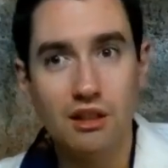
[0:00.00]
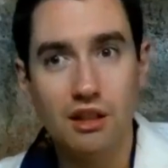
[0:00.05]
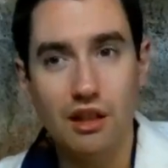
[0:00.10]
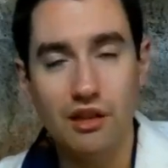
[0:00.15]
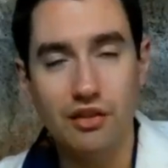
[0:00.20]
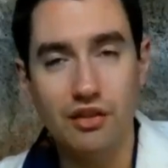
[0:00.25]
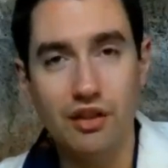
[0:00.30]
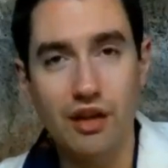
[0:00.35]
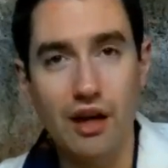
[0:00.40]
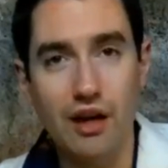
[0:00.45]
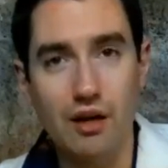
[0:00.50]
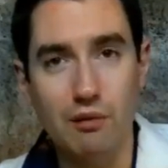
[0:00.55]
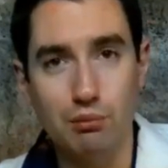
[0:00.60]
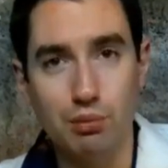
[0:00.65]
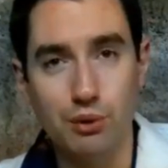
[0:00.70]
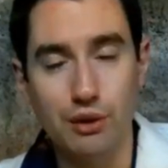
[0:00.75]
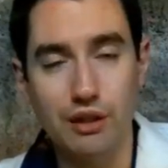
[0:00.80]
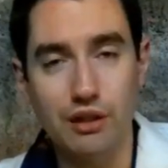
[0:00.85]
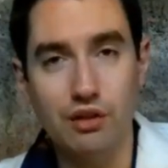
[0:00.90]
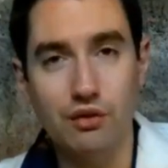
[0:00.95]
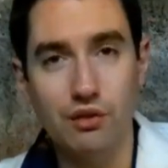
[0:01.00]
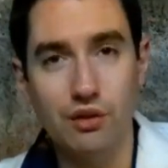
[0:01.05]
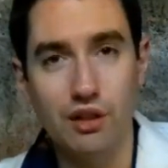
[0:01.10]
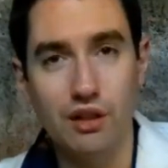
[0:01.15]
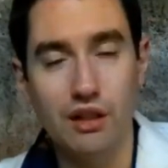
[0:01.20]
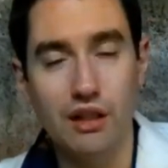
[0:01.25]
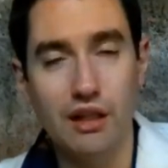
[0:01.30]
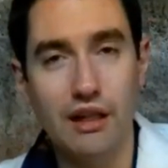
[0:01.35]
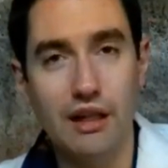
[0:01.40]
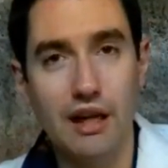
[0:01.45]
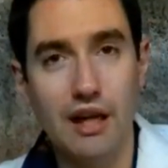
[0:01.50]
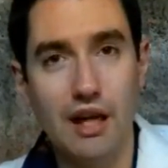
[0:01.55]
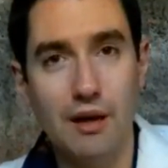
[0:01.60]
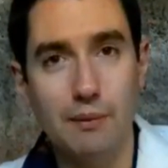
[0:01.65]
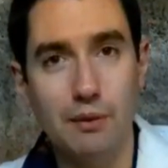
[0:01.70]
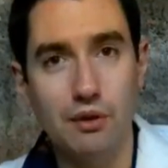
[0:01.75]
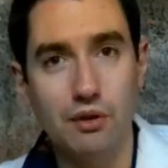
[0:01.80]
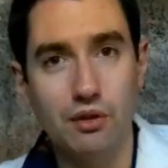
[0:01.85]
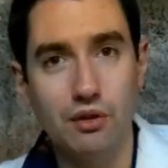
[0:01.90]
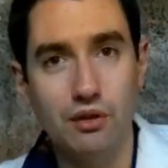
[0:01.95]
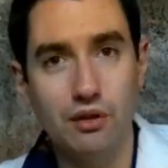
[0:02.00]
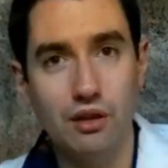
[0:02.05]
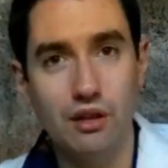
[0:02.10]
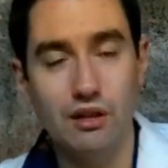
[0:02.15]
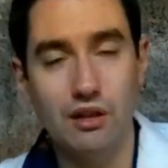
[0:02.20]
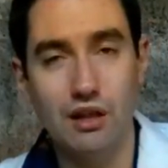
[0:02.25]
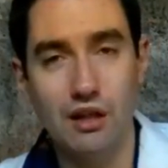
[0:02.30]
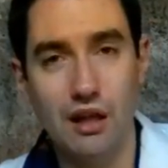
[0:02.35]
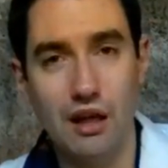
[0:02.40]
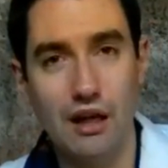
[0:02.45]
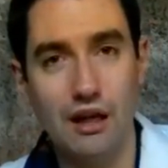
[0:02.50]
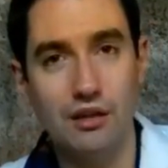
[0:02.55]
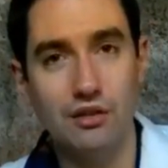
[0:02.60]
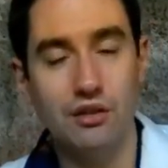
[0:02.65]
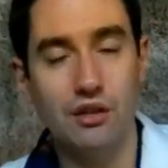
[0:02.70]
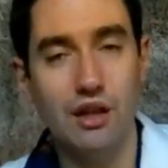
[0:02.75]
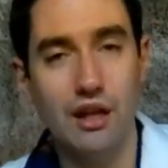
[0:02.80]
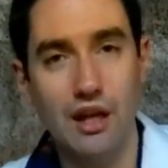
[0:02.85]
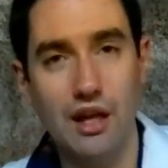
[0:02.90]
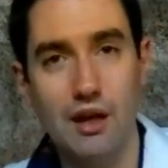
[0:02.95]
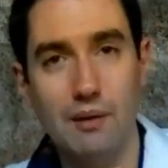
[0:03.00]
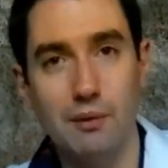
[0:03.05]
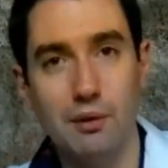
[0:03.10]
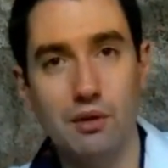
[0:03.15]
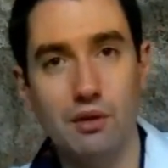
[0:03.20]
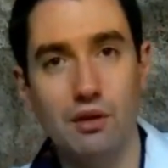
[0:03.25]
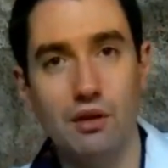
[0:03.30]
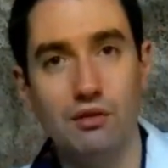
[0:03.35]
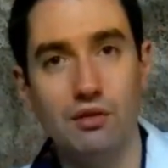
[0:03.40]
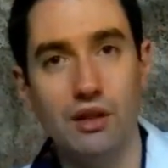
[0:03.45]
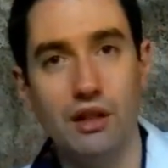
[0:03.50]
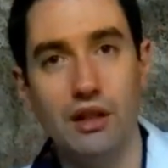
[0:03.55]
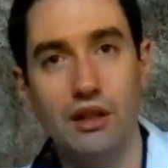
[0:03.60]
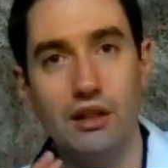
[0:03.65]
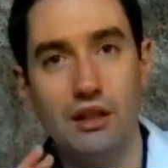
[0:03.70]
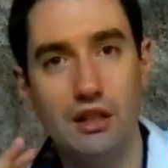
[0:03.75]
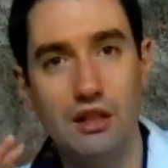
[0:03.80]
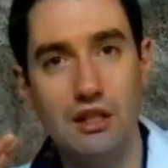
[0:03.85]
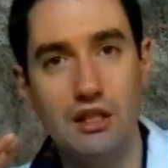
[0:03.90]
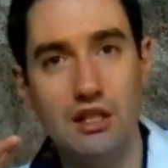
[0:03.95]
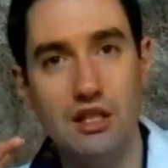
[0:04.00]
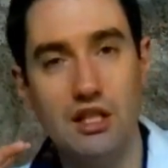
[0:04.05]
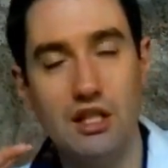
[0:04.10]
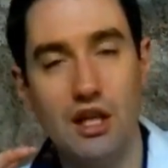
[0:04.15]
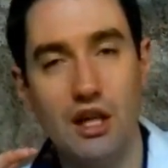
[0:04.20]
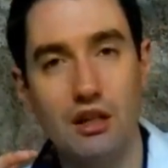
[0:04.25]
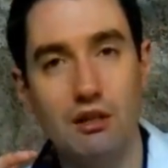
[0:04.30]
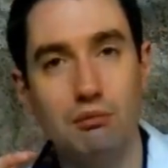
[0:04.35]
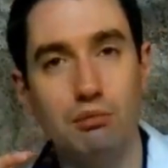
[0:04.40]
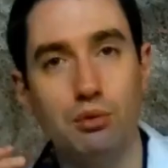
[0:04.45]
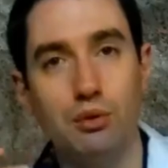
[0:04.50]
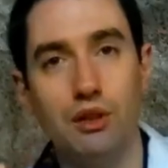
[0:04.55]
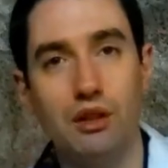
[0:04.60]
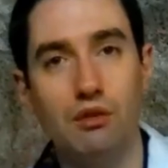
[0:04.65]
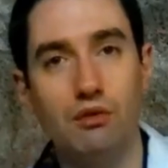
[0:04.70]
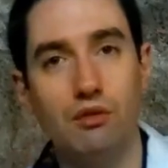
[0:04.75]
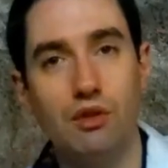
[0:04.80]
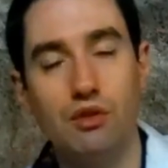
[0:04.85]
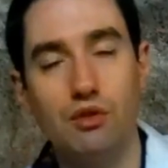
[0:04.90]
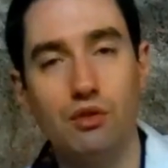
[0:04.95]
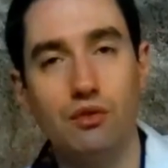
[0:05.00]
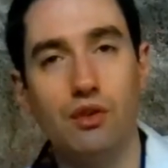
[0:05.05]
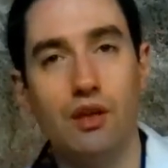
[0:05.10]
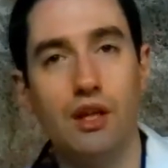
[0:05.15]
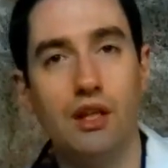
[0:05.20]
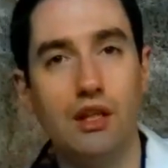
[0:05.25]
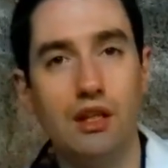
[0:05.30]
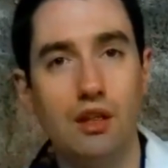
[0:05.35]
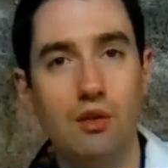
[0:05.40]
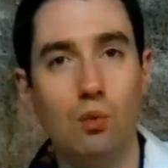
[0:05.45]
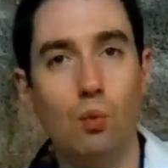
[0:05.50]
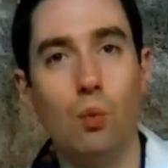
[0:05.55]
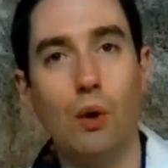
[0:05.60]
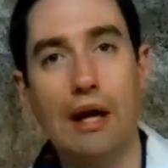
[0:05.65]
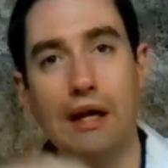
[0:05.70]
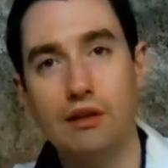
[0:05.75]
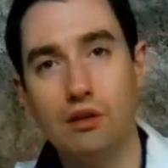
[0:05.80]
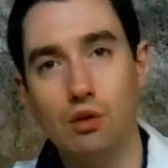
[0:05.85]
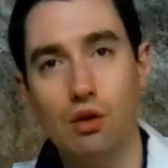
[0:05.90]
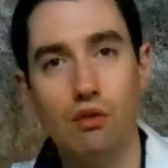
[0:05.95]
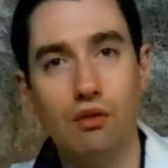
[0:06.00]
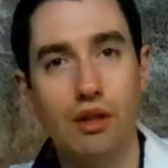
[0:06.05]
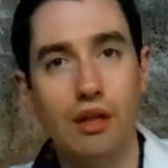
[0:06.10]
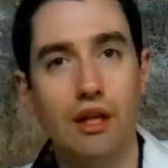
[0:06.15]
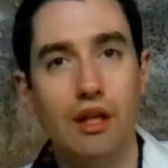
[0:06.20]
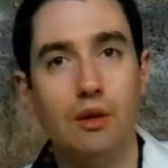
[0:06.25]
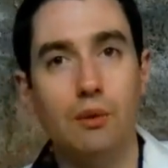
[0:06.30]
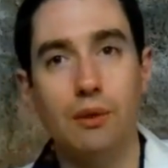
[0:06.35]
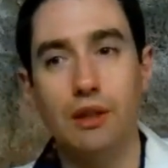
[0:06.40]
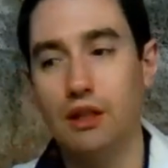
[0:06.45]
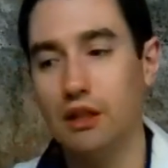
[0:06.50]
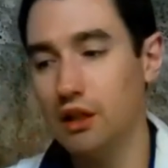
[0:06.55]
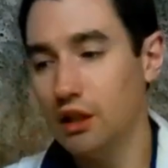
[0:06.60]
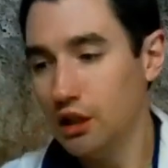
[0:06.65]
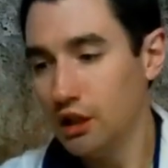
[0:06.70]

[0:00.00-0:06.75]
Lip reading: sack of bricks full of lead hammers. Like they cast the hammer of lead inside a brick, vitrified it, and whacked you over the head with it.